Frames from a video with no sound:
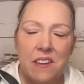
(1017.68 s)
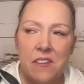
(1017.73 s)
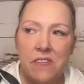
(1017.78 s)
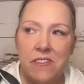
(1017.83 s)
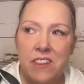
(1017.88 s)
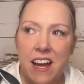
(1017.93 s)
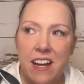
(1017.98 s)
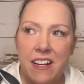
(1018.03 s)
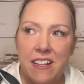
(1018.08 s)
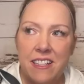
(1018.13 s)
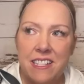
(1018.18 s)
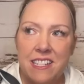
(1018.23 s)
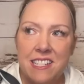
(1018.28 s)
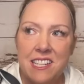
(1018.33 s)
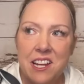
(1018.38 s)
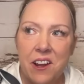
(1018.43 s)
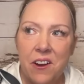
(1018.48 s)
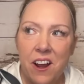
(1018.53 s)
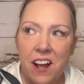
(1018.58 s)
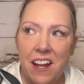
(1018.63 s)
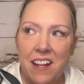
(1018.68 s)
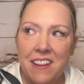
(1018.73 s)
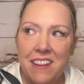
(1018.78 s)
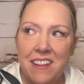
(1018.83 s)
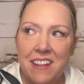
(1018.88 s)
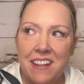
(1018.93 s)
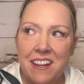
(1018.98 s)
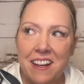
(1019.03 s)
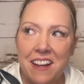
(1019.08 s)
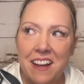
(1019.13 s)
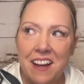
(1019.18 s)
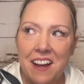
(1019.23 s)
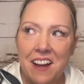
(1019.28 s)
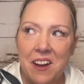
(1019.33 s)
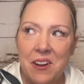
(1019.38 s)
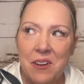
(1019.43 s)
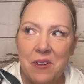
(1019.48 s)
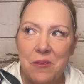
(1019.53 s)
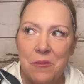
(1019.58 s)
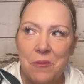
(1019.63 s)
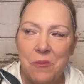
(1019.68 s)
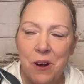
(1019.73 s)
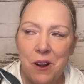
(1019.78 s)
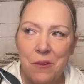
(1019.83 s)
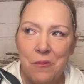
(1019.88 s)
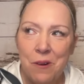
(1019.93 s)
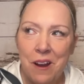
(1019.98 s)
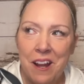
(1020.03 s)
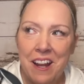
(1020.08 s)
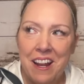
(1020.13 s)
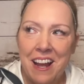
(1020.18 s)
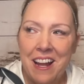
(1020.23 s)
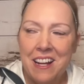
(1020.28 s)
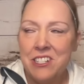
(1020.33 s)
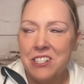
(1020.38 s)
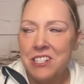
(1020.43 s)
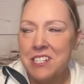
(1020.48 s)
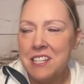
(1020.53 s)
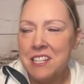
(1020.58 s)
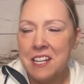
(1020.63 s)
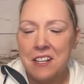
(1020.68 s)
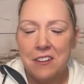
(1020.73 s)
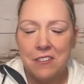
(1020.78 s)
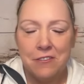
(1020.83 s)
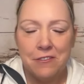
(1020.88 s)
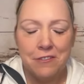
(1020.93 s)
that. And Sarah, I think one way I just think of